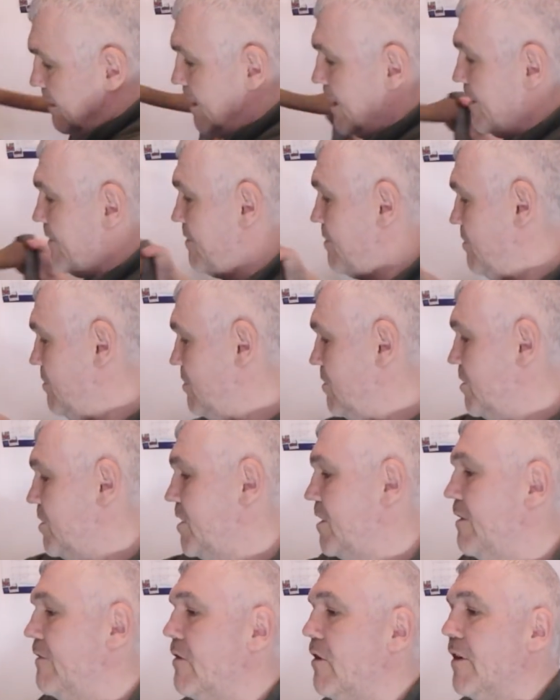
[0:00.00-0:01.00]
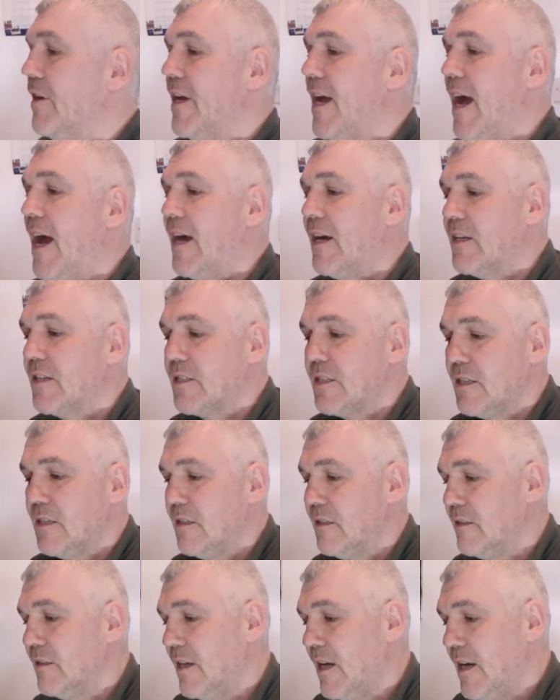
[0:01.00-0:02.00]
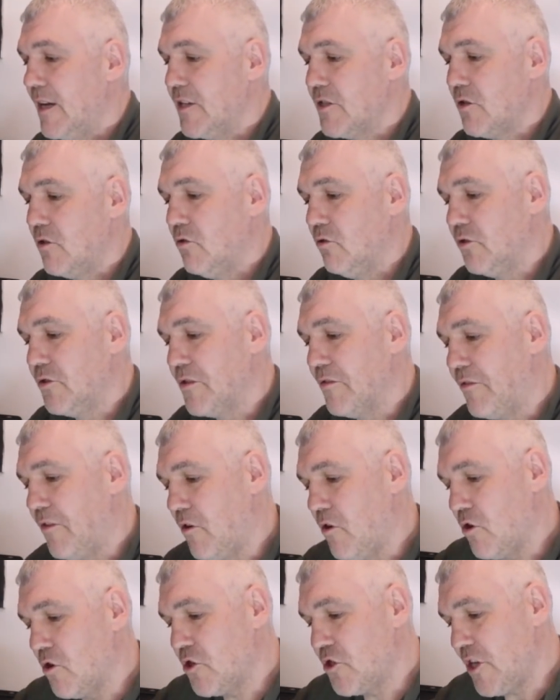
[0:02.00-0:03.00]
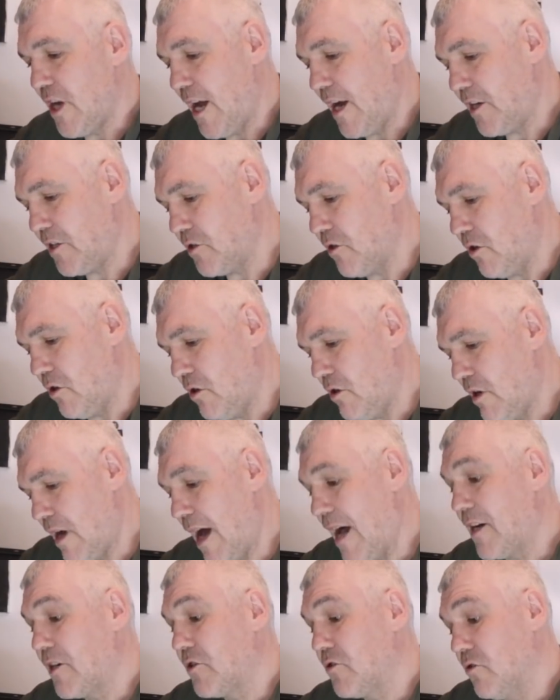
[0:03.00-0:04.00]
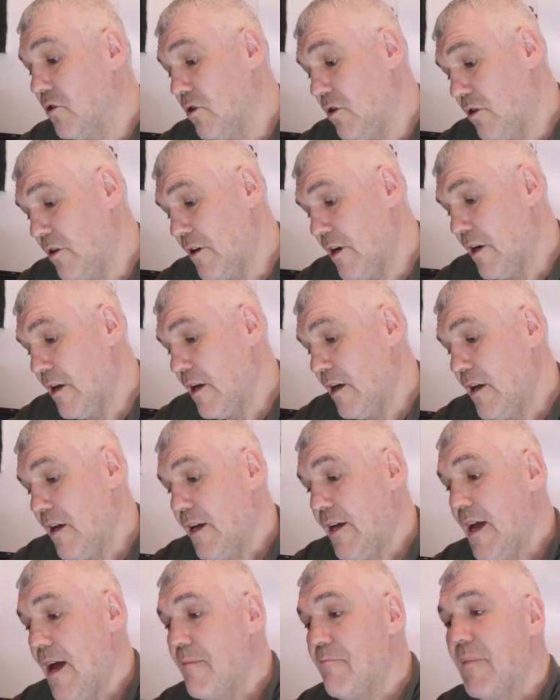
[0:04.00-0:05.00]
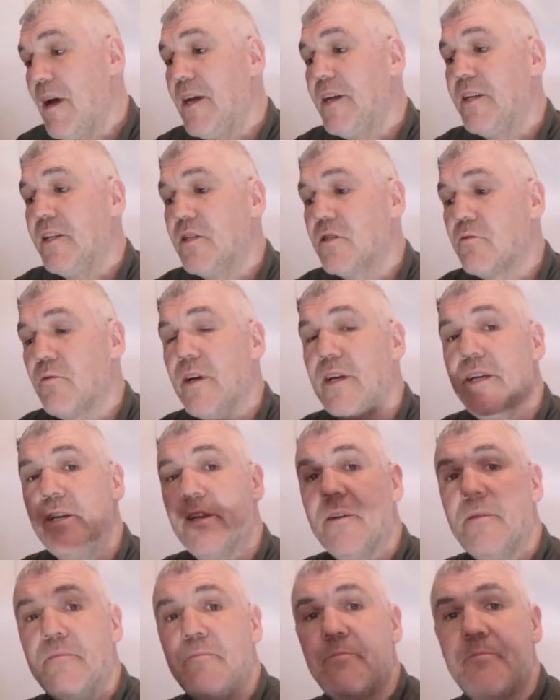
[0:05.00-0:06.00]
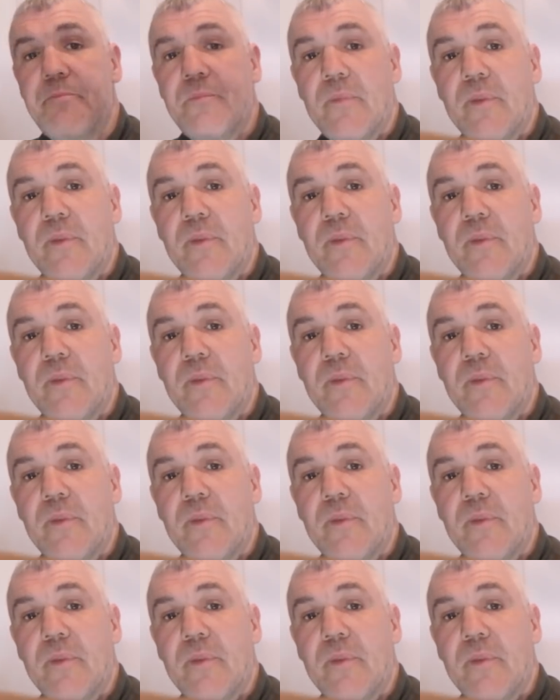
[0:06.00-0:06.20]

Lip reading: Then of course got the axe. That is a Hultafors Agdor. Yeah, made in Sweden.